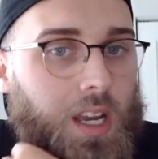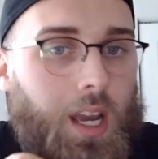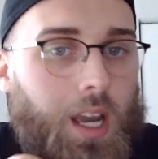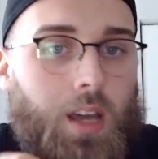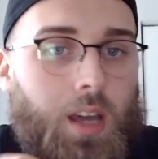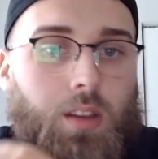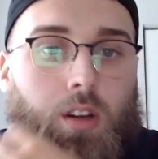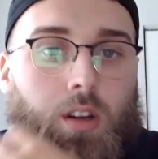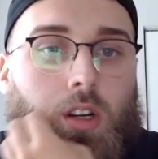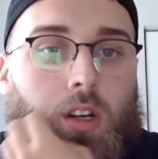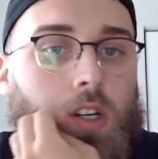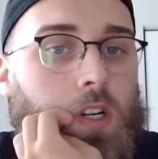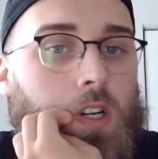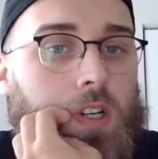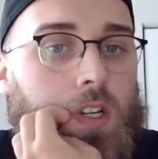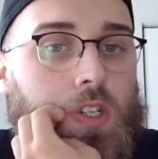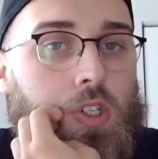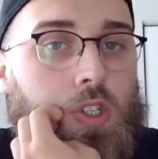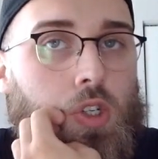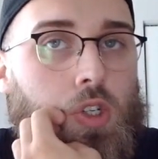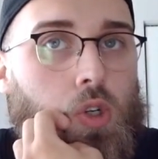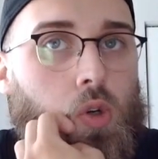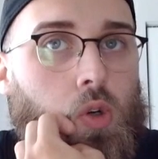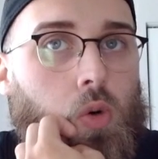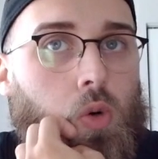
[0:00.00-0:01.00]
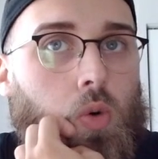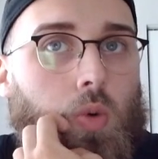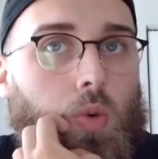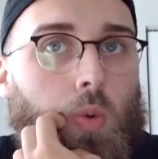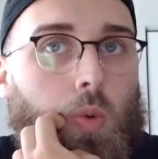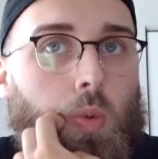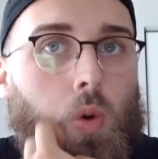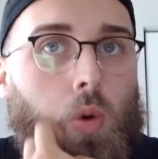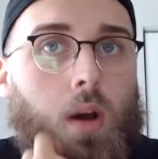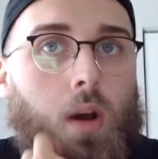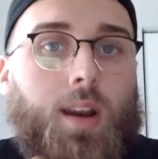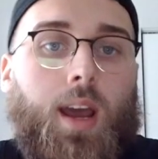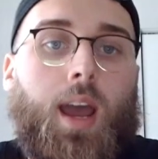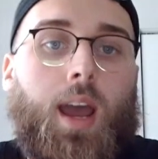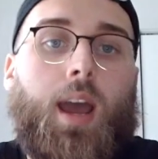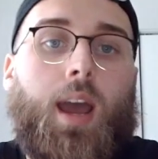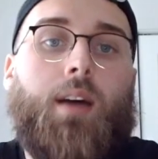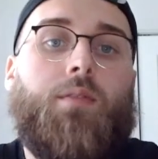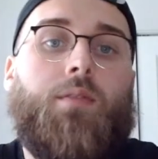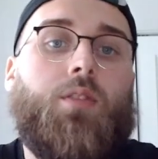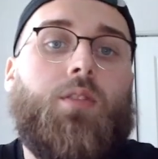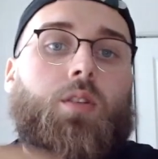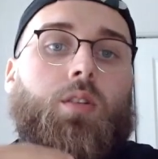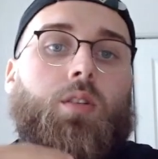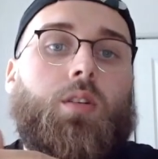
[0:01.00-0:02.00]
and they're going to do
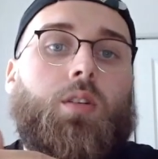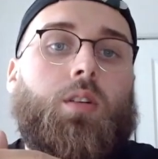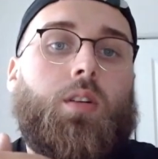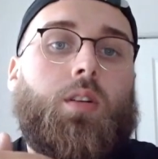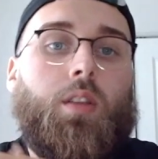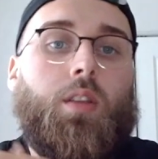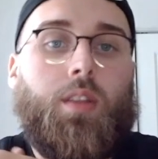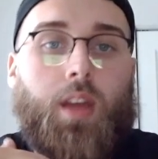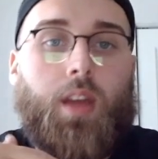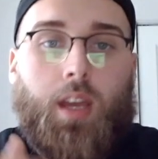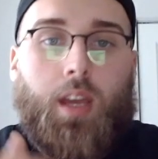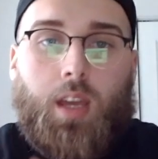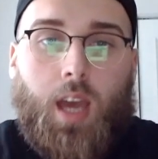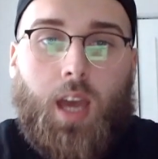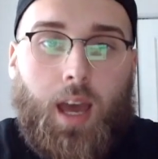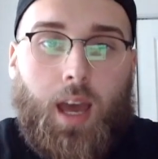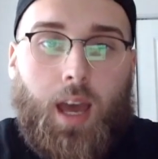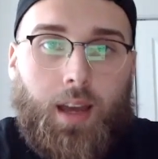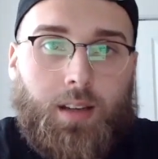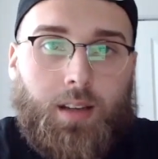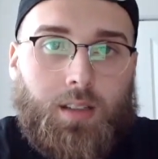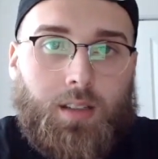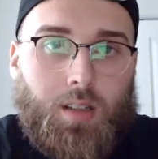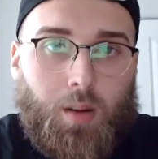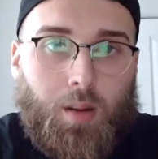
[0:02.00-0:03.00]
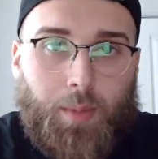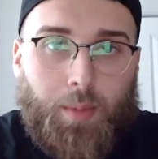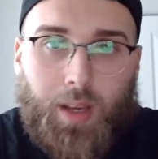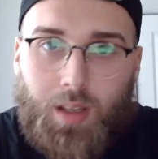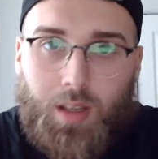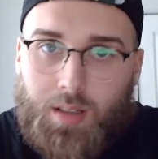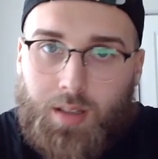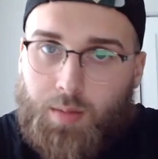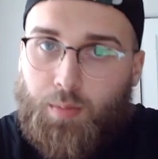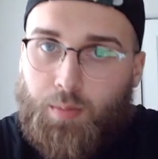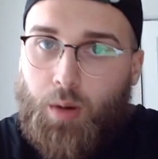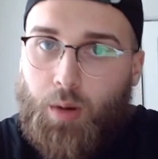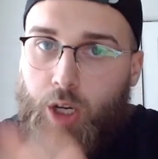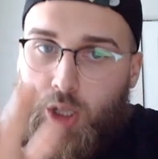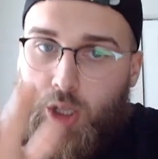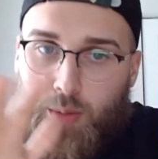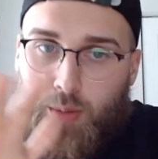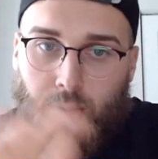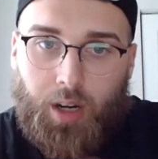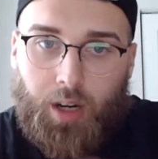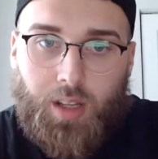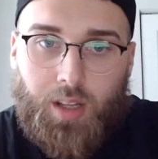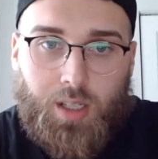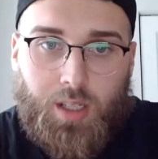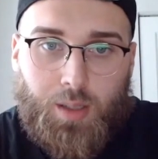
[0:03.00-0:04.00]
whatever they can to make as much
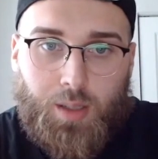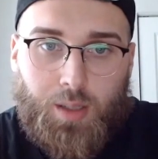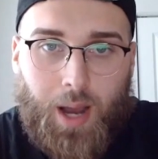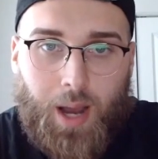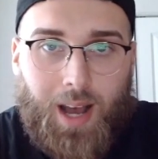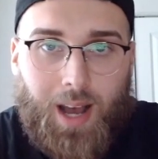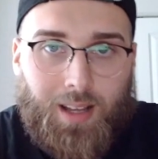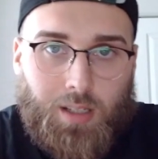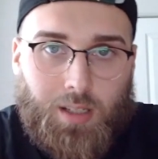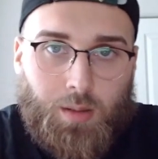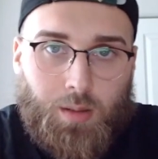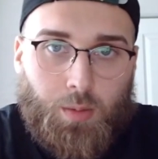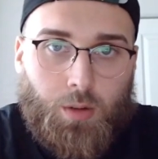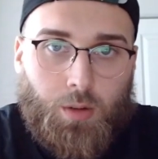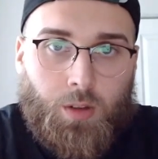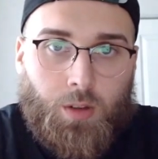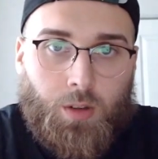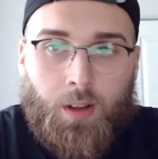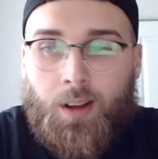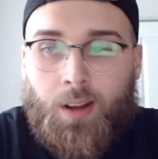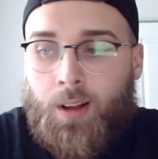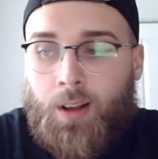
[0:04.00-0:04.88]
money as possible.